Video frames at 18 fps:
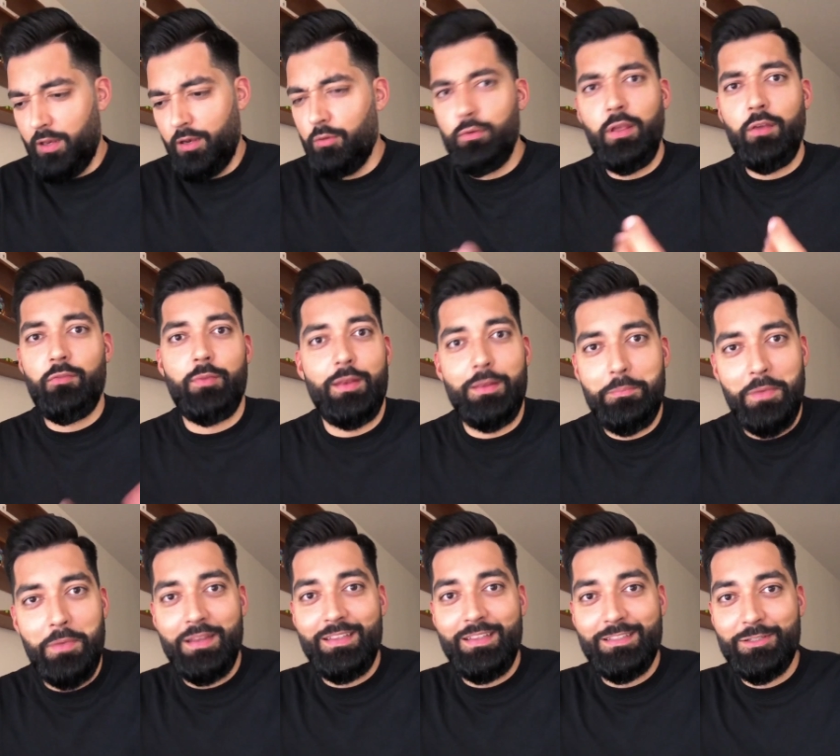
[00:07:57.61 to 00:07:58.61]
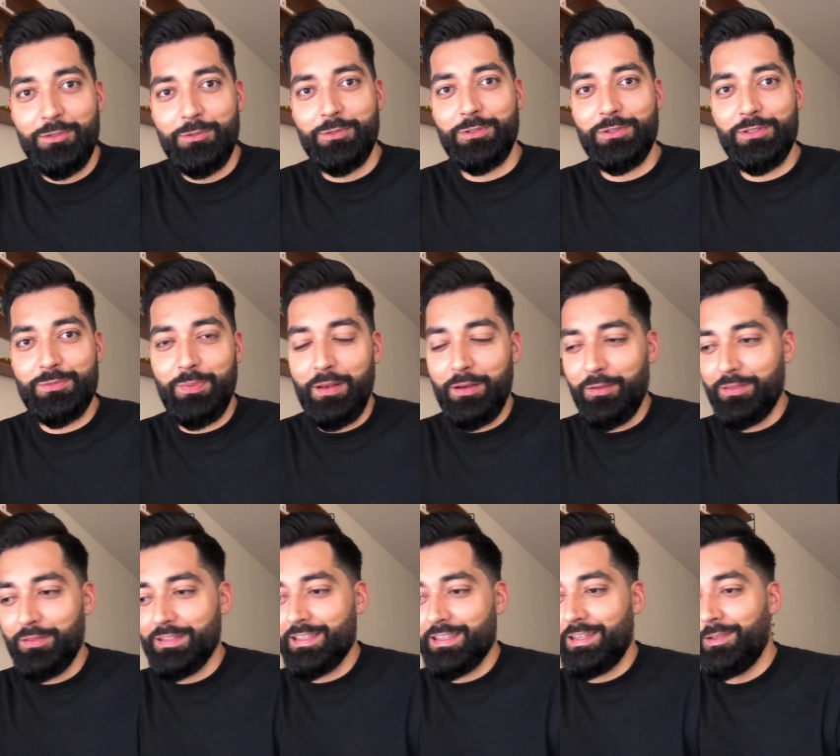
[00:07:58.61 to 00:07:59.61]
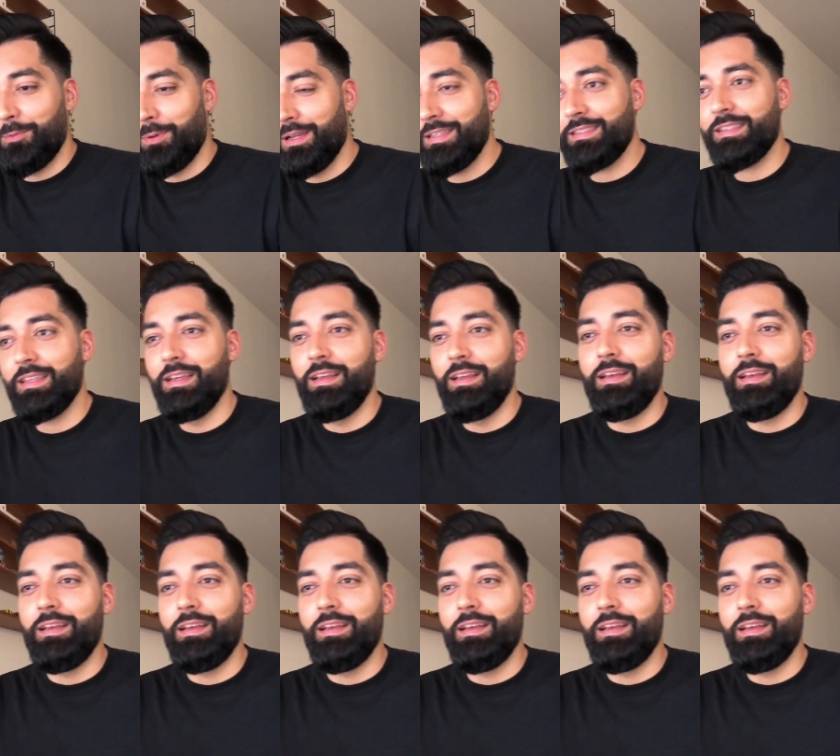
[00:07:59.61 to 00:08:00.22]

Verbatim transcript: I don't have any money to to spend on this anyways.